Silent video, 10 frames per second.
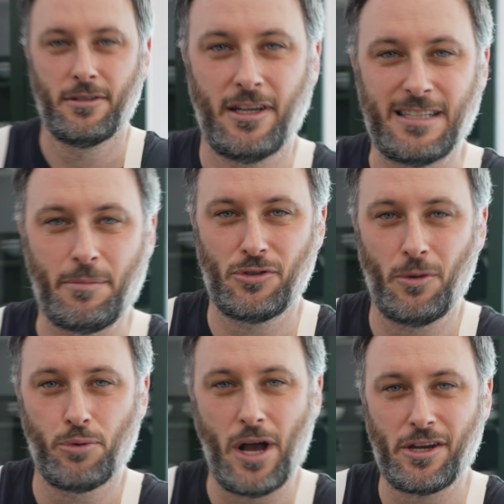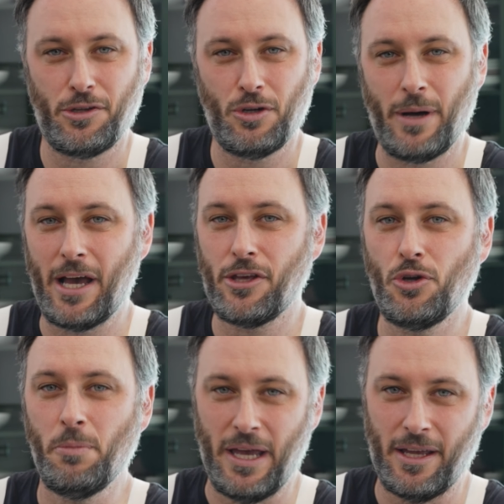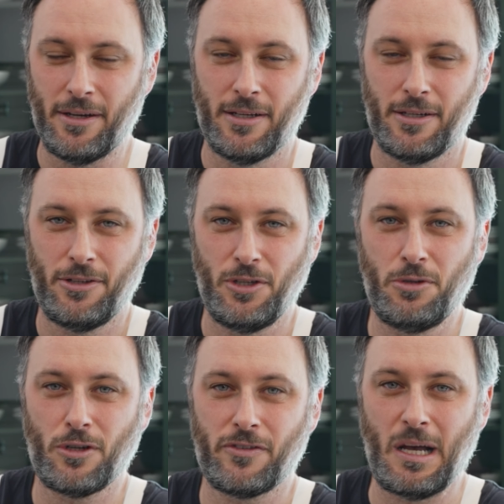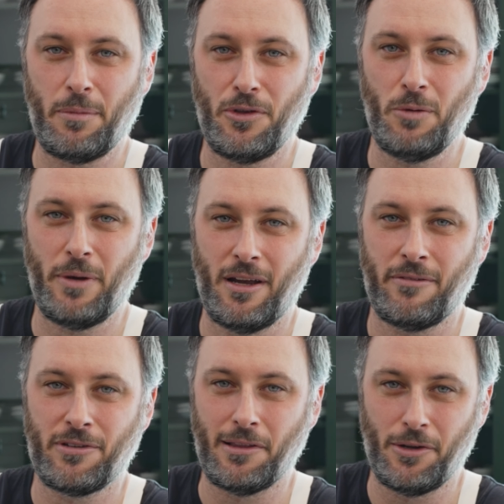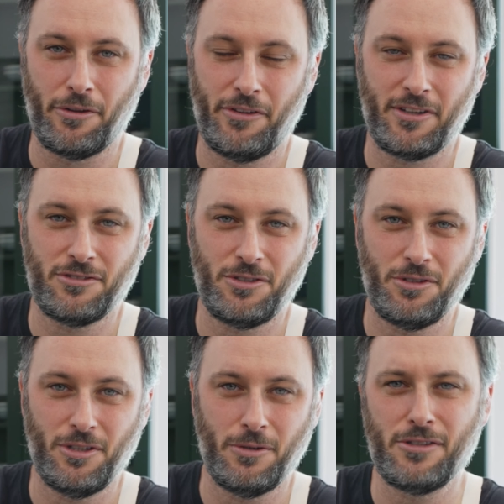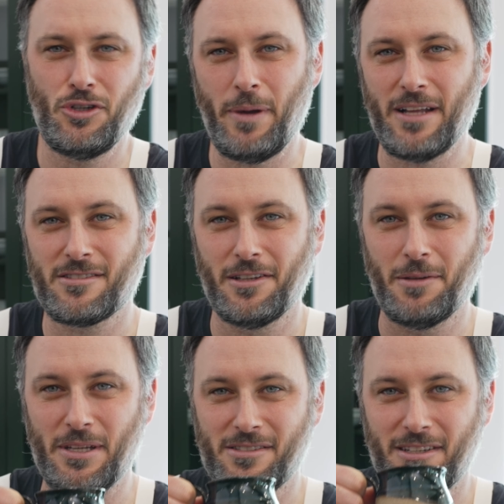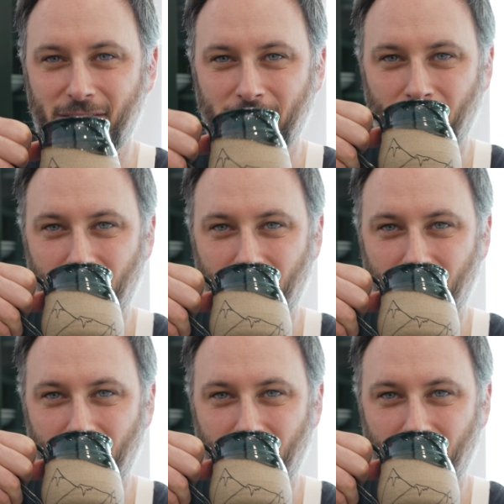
Today's episode brought to you by Yuban. You deserve a cup of Yuban for the little things you do. Is Yuban still in business?